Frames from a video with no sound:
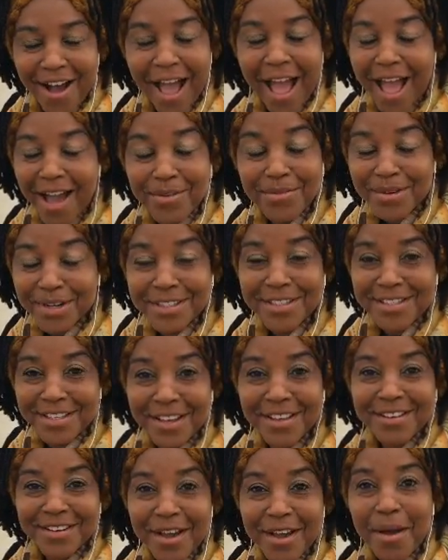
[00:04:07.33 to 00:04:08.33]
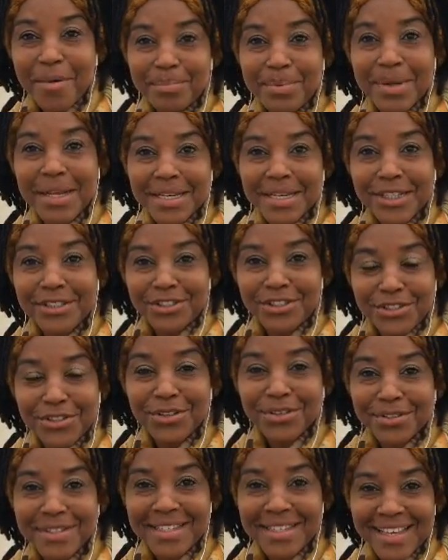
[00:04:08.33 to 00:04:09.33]
wasn't completely
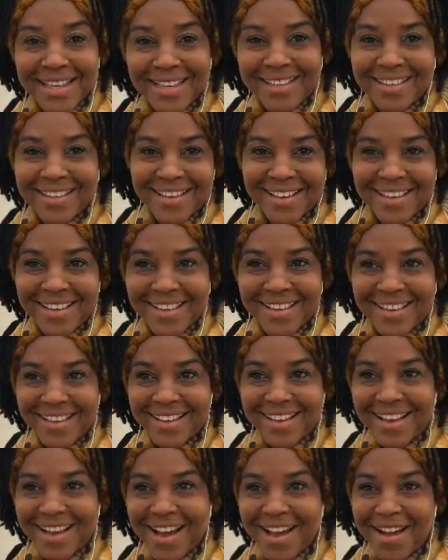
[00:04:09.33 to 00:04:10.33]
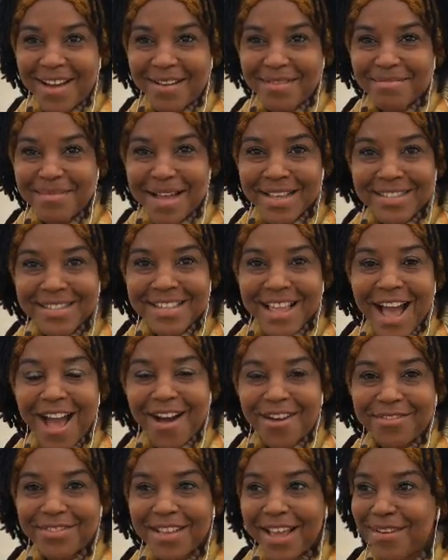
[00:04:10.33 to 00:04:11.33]
choosing
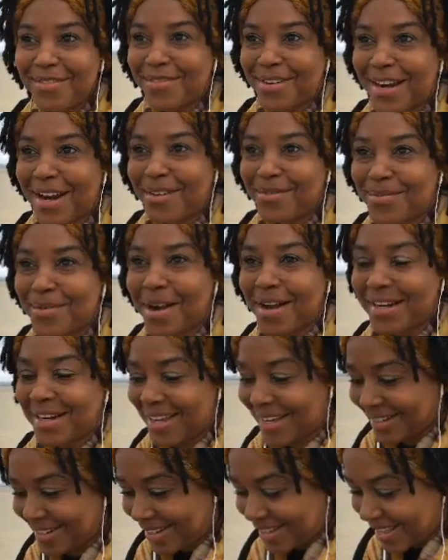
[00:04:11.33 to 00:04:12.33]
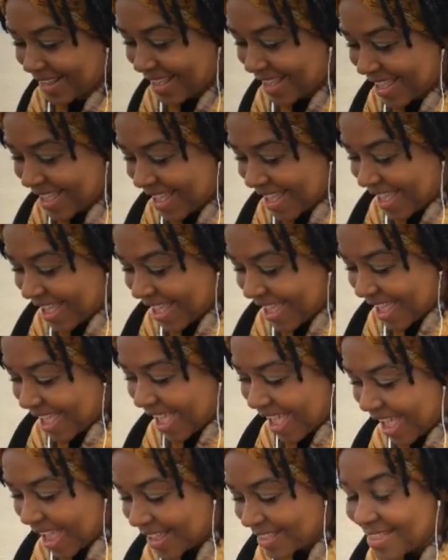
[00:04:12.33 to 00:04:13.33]
myself and what I wanted.
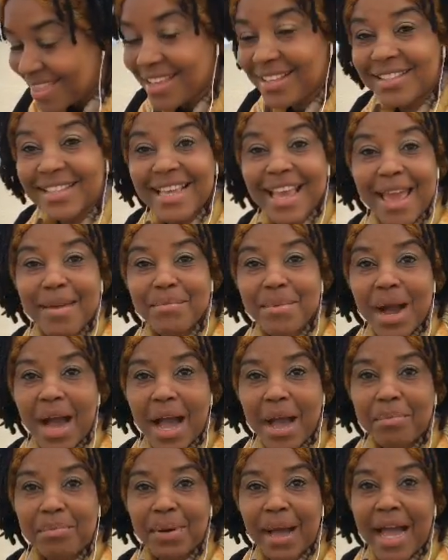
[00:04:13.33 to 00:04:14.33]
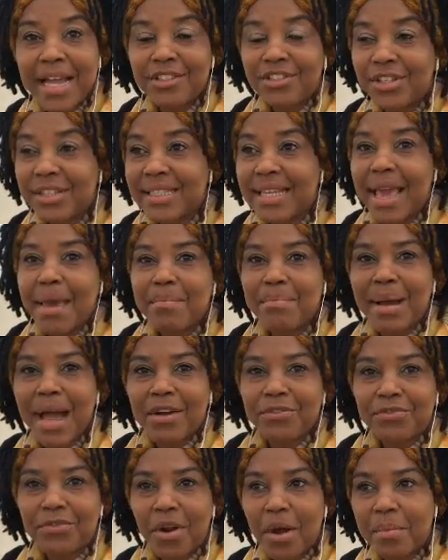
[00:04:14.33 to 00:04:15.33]
And this came up. I just came
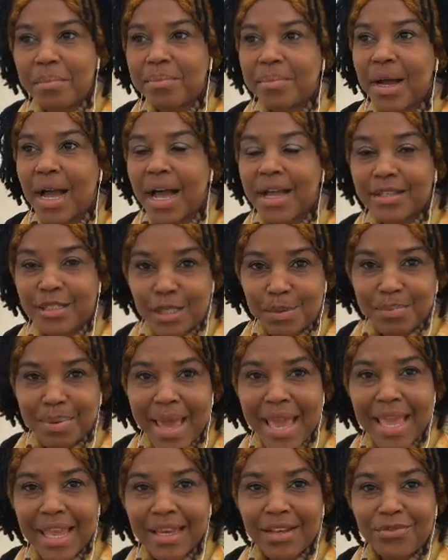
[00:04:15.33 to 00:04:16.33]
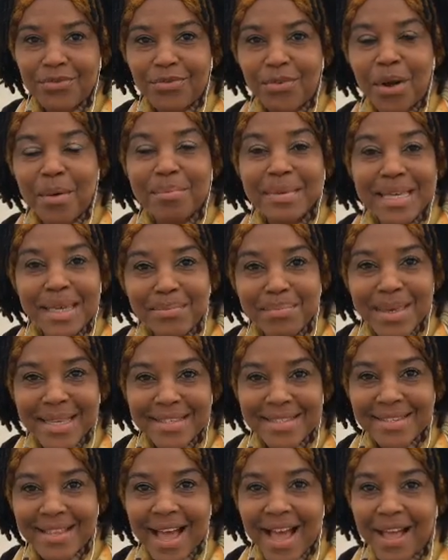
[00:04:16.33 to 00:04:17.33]
back from Spain, from
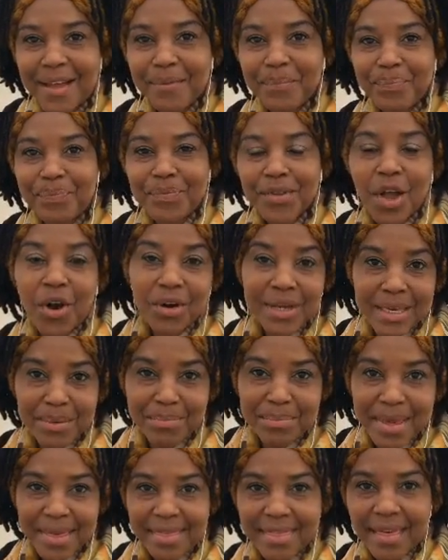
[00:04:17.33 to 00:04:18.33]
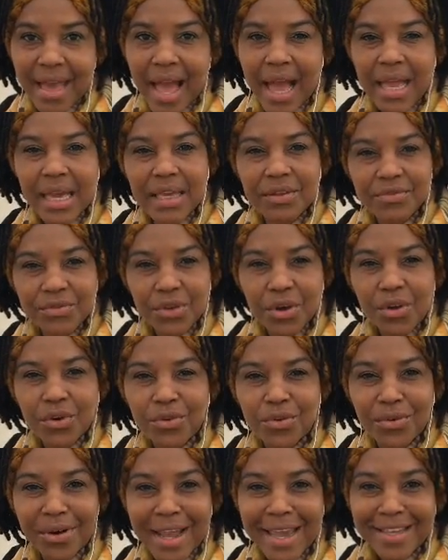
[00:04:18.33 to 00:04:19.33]
Ibiza, or Ibiza, if you're a
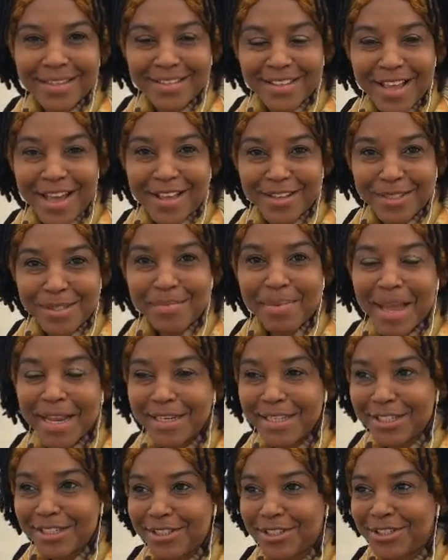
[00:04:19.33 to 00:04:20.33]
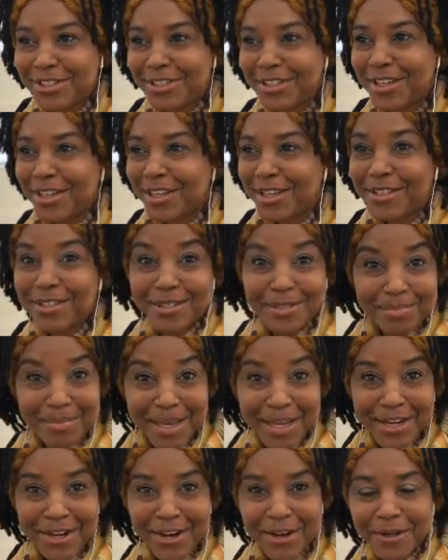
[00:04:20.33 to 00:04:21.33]
great Spanish
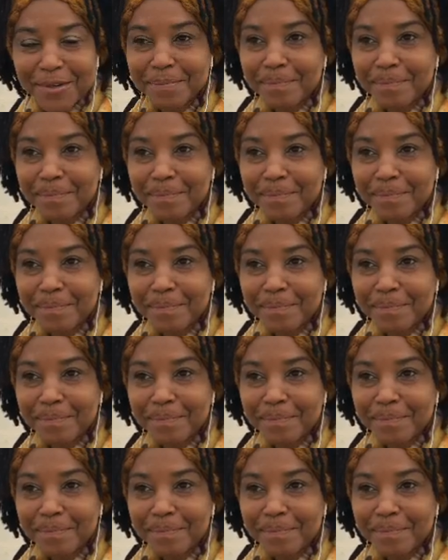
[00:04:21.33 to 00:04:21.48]
speaker.